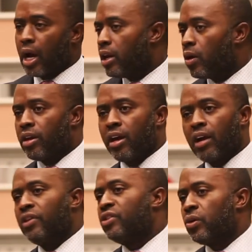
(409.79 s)
I know that
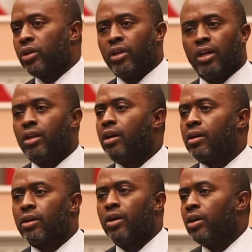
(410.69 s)
every student in
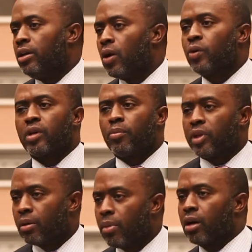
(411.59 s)
here knows
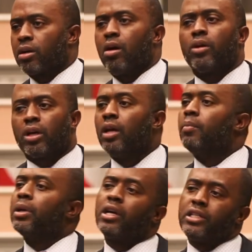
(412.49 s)
something about coding
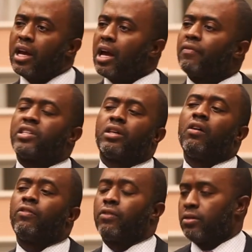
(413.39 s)
because you have a
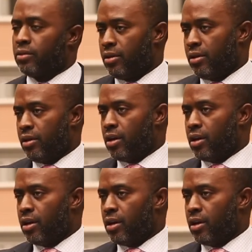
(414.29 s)
cell phone.